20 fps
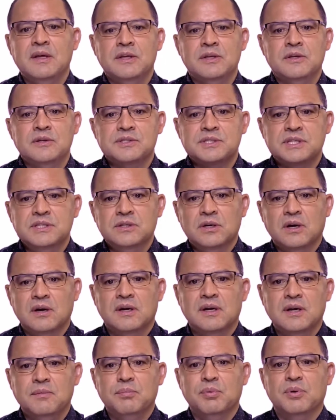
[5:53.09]
Using
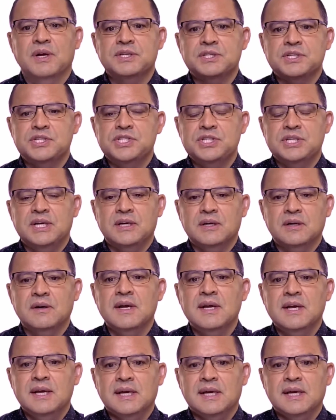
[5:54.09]
target impression share